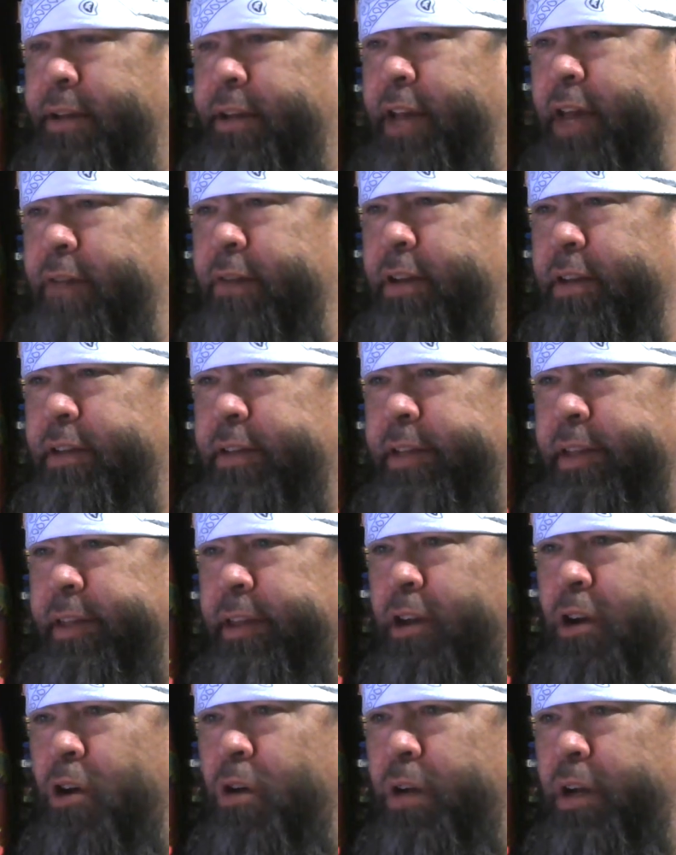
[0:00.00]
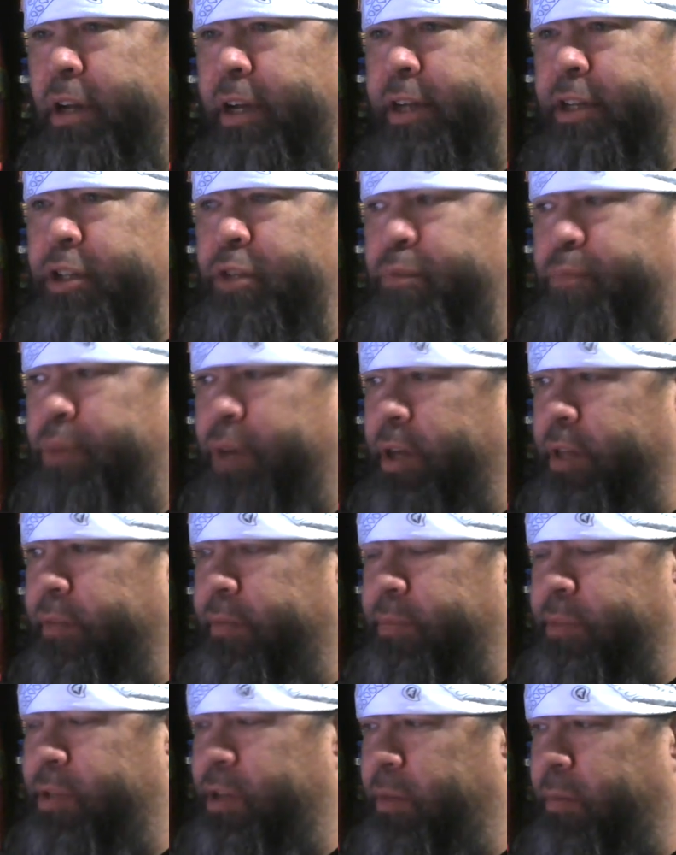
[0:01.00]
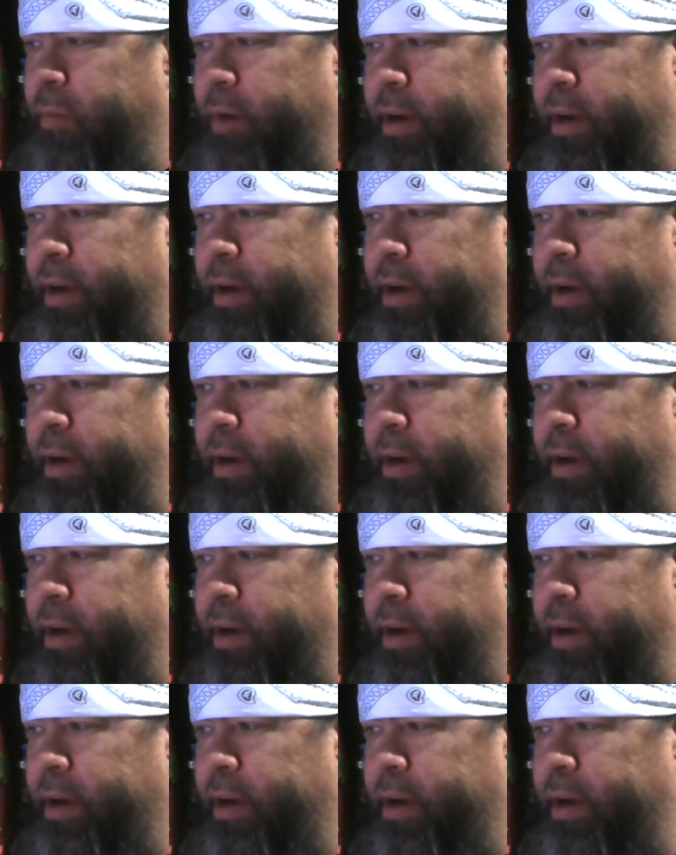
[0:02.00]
David is sent to go collect his brother from somewhere